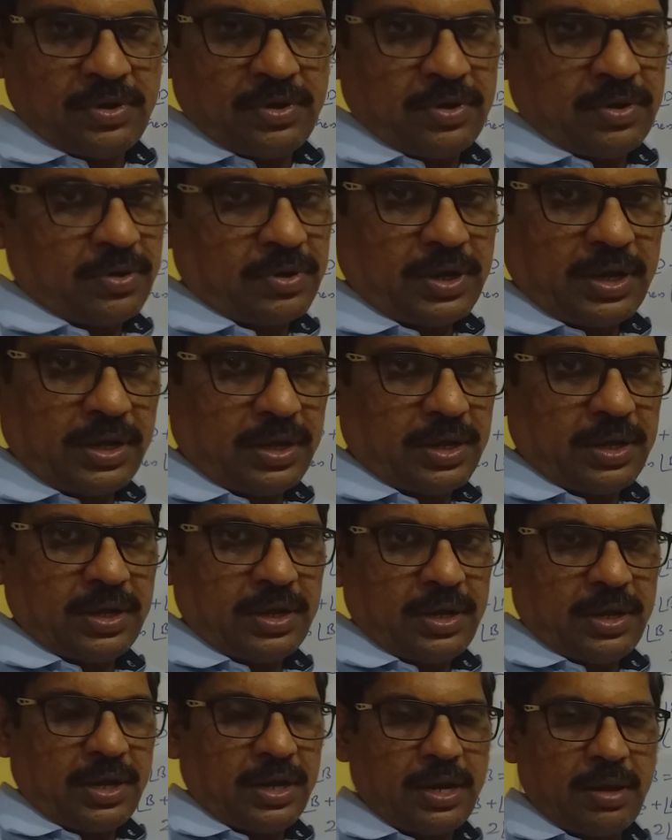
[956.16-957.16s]
Okay.
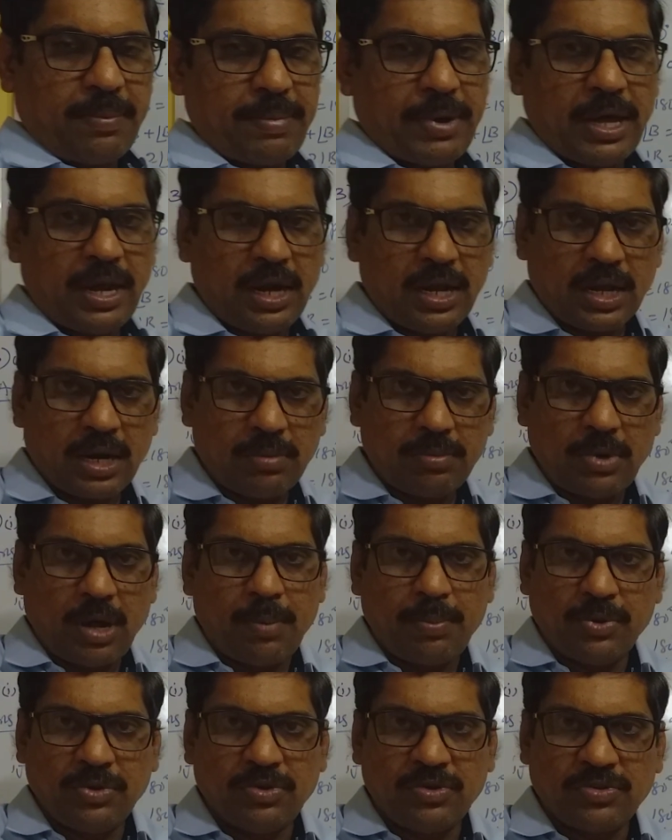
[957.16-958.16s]
In a parallelogram
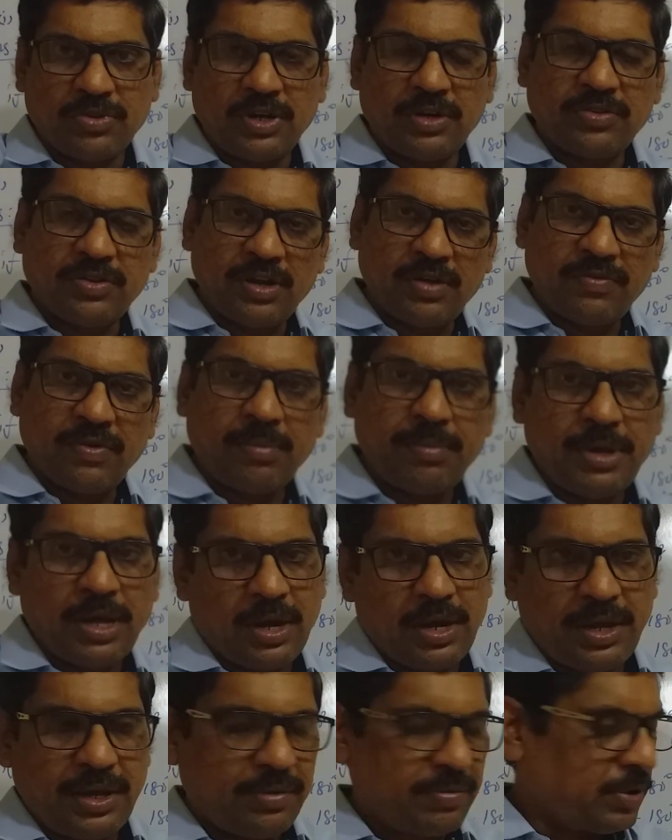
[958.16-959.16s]
opposite sides never be
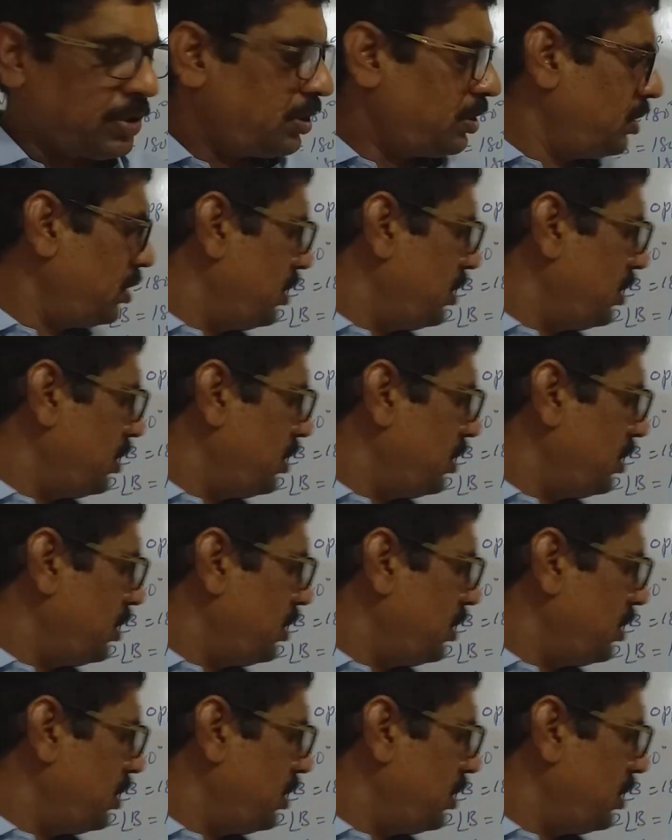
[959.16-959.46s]
unequal.